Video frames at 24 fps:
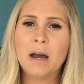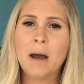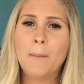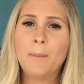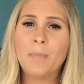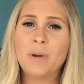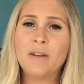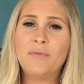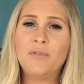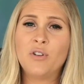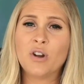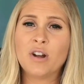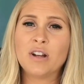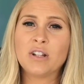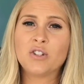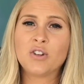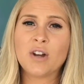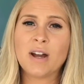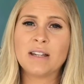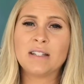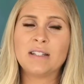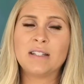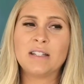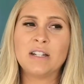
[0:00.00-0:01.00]
But if you're
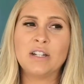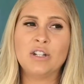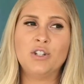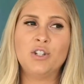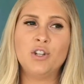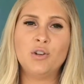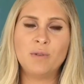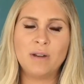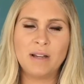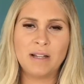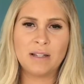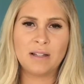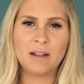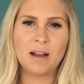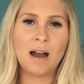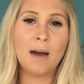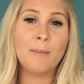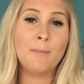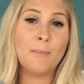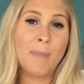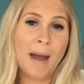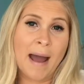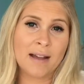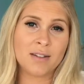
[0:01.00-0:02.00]
interested in doing a
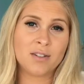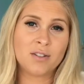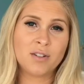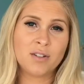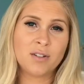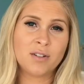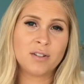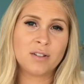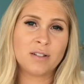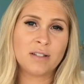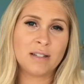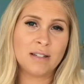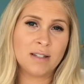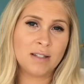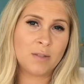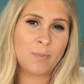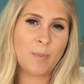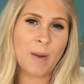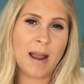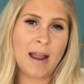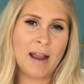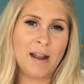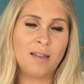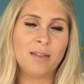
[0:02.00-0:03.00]
master's in
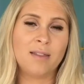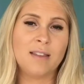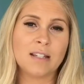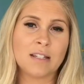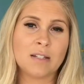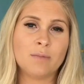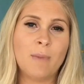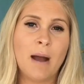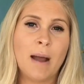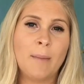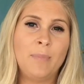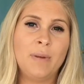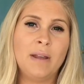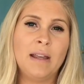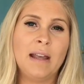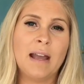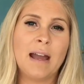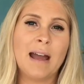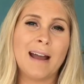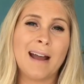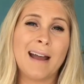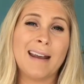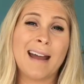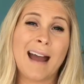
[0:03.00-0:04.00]
Spain, this might be
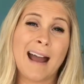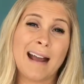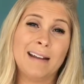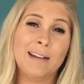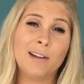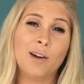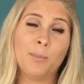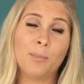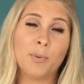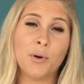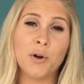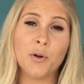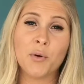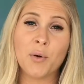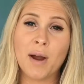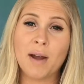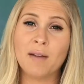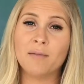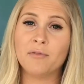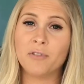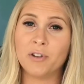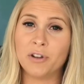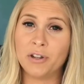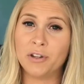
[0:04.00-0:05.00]
an ideal
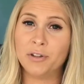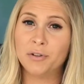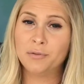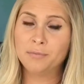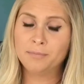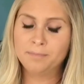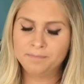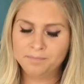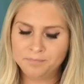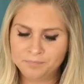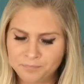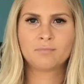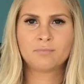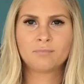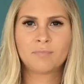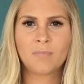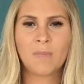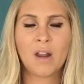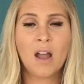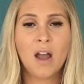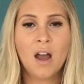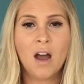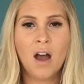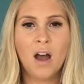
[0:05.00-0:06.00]
program for you.
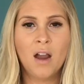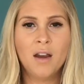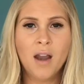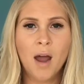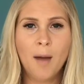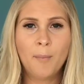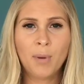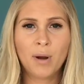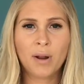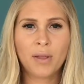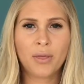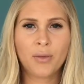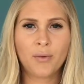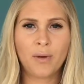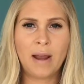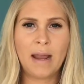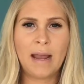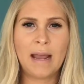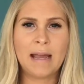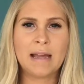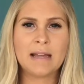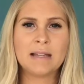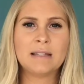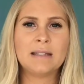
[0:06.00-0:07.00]
Number 3
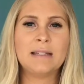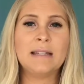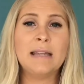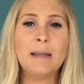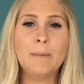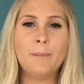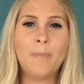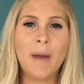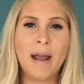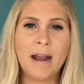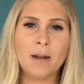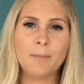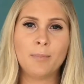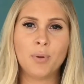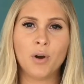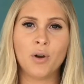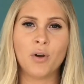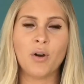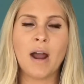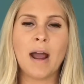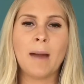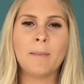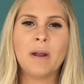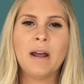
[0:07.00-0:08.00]
is the Beda
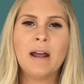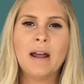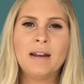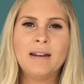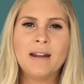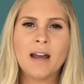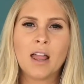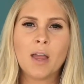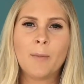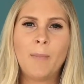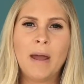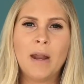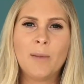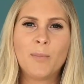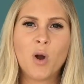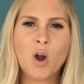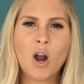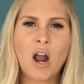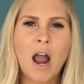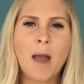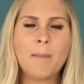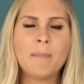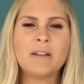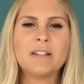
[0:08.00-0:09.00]
program. Now, the Beda
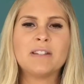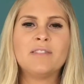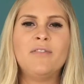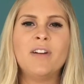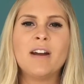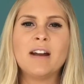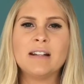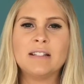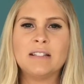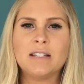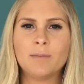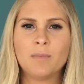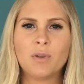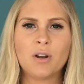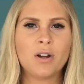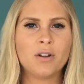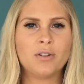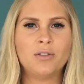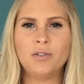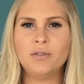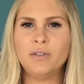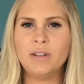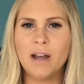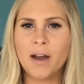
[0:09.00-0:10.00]
program is very similar
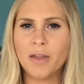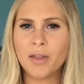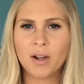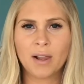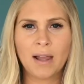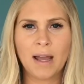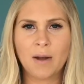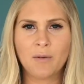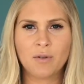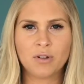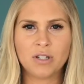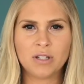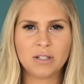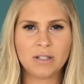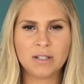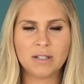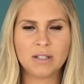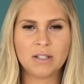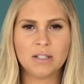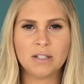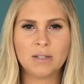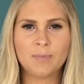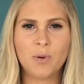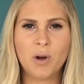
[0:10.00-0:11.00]
to the other language
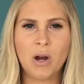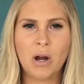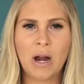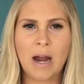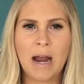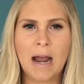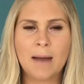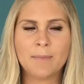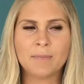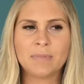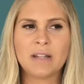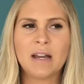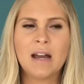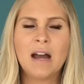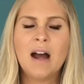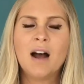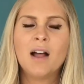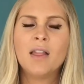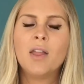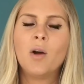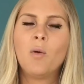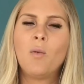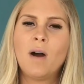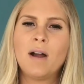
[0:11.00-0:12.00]
assistance programs.
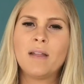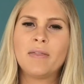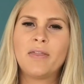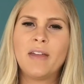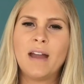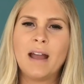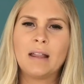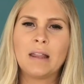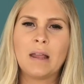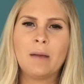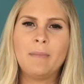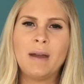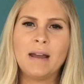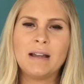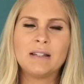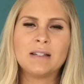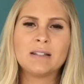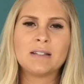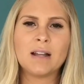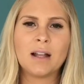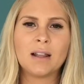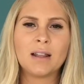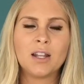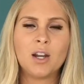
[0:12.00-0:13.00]
The one thing that makes
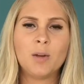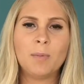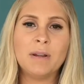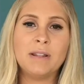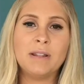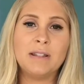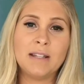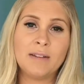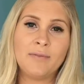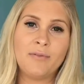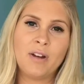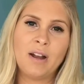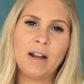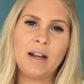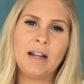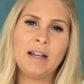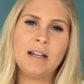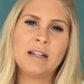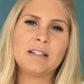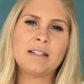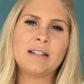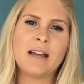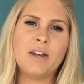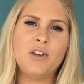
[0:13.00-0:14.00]
this a little bit different
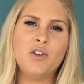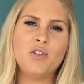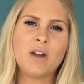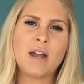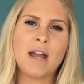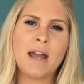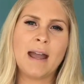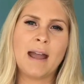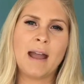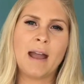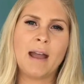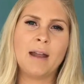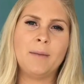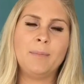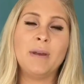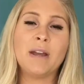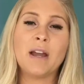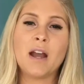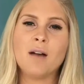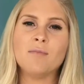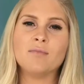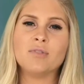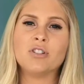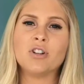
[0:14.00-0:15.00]
is that you can
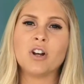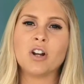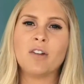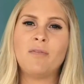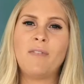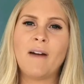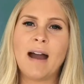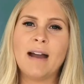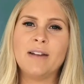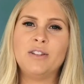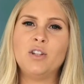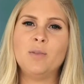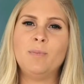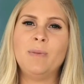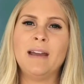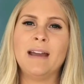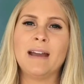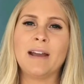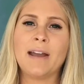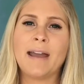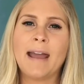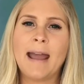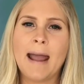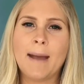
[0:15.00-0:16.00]
become certified to be
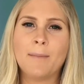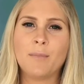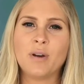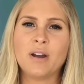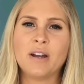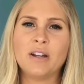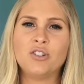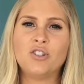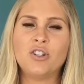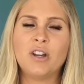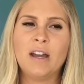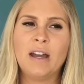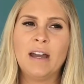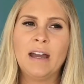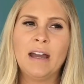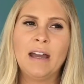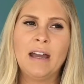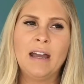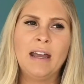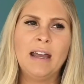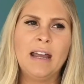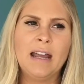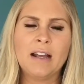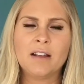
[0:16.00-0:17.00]
a Cambridge
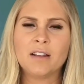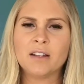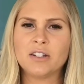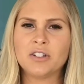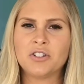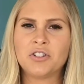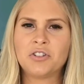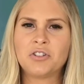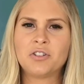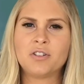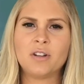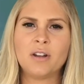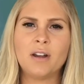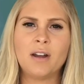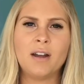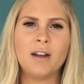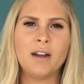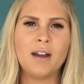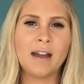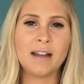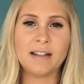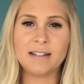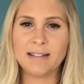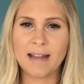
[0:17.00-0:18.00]
English
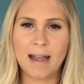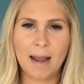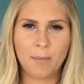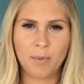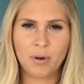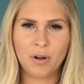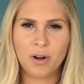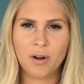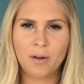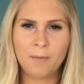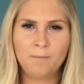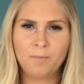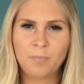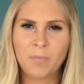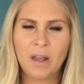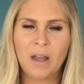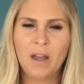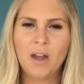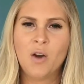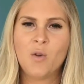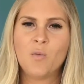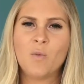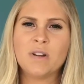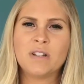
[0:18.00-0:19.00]
examiner,
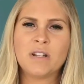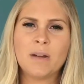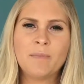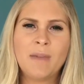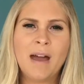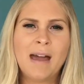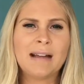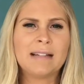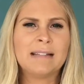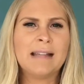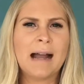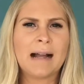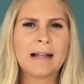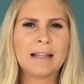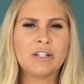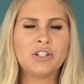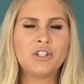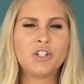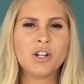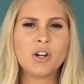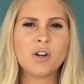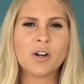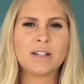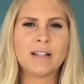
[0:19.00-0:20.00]
which I'm not exactly
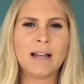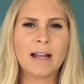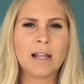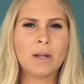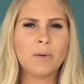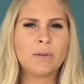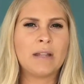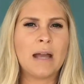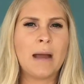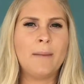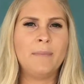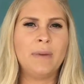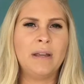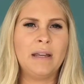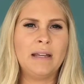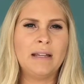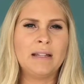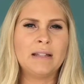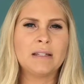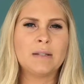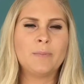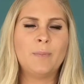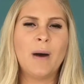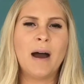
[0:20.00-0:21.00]
sure what that
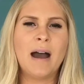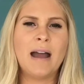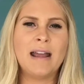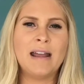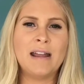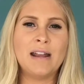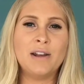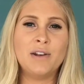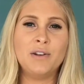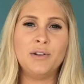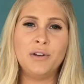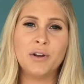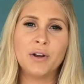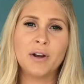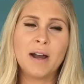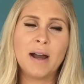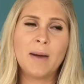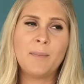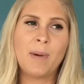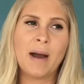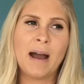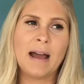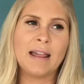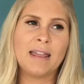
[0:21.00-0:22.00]
means, but in
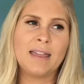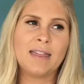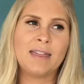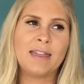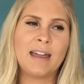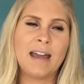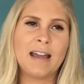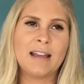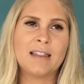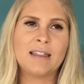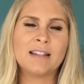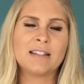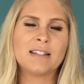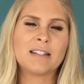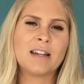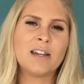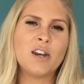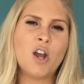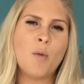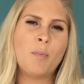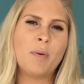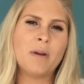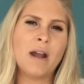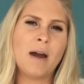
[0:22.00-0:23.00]
Europe, I think this can
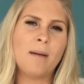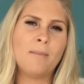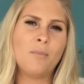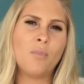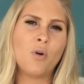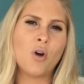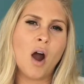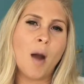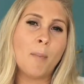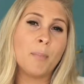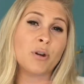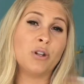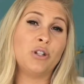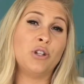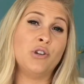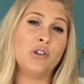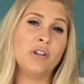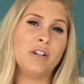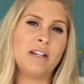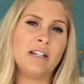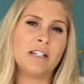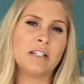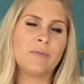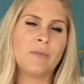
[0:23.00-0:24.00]
open up more
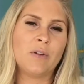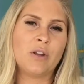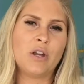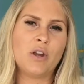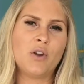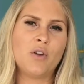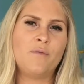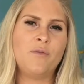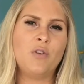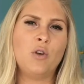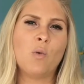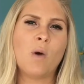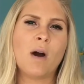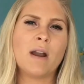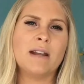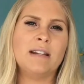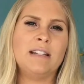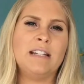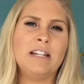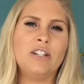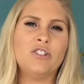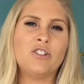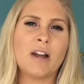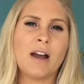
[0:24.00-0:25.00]
opportunities for you if you want
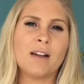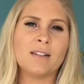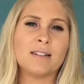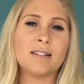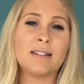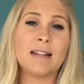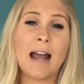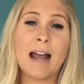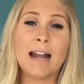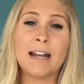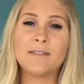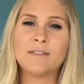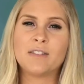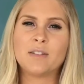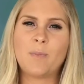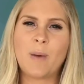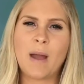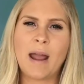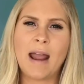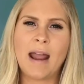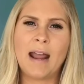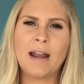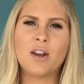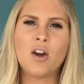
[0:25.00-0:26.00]
to teach outside of
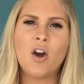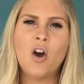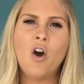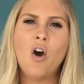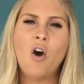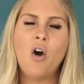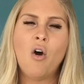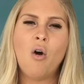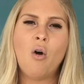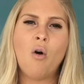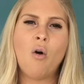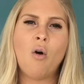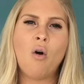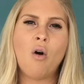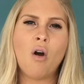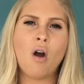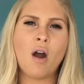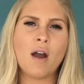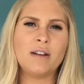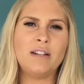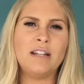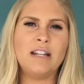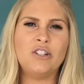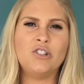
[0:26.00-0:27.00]
Spain
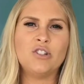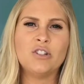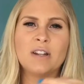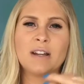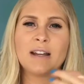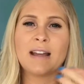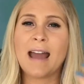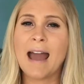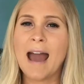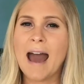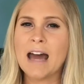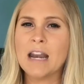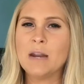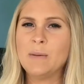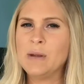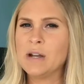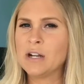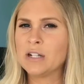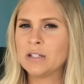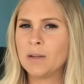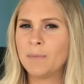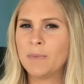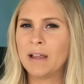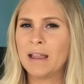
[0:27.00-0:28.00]
or teach an academy
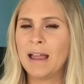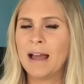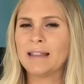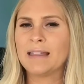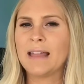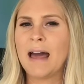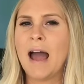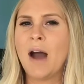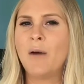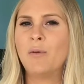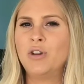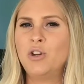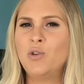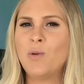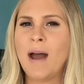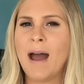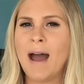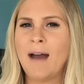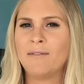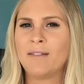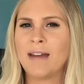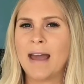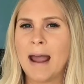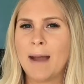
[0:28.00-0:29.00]
or something like that. When you
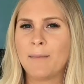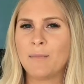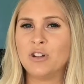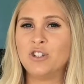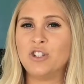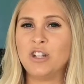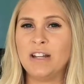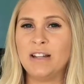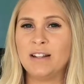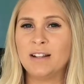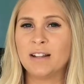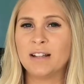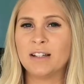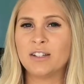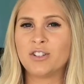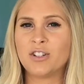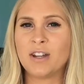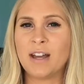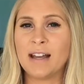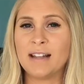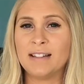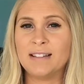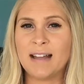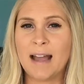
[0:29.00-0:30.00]
have Cambridge English
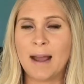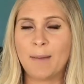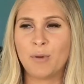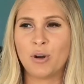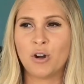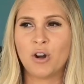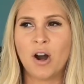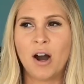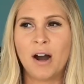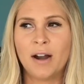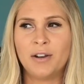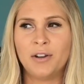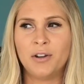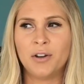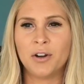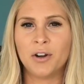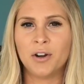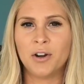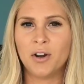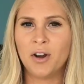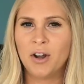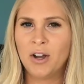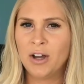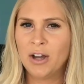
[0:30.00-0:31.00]
examiner on
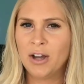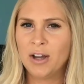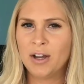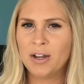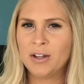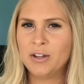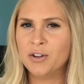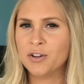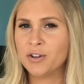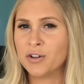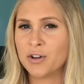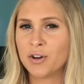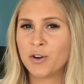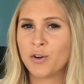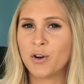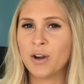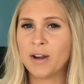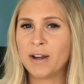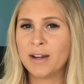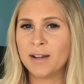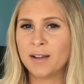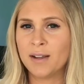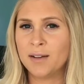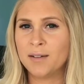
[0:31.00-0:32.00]
your your
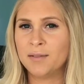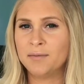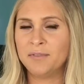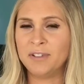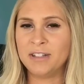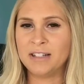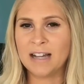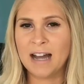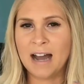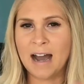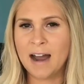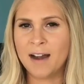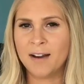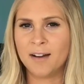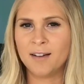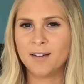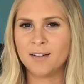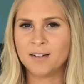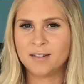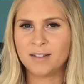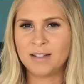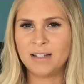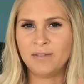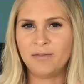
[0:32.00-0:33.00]
curriculum vitae
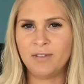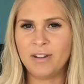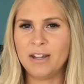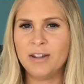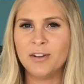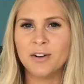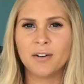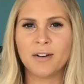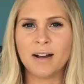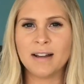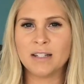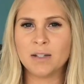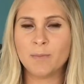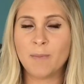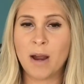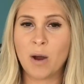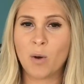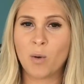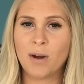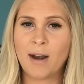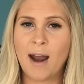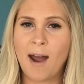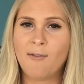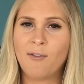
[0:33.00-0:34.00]
or CV or resume
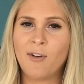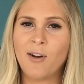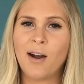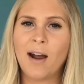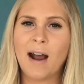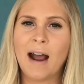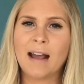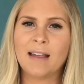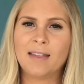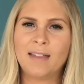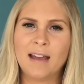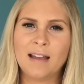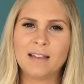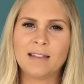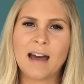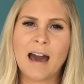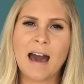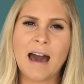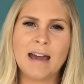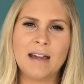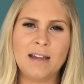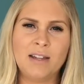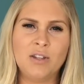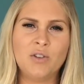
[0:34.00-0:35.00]
or whatever, I think
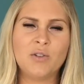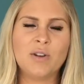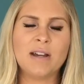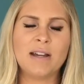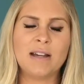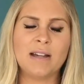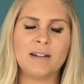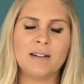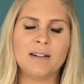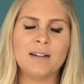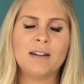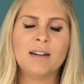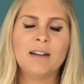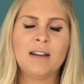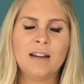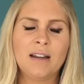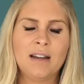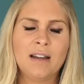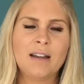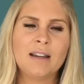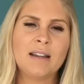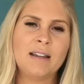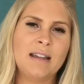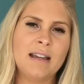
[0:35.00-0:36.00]
that you can
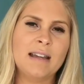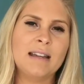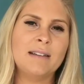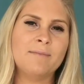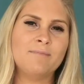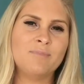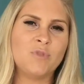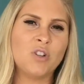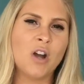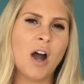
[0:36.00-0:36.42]
get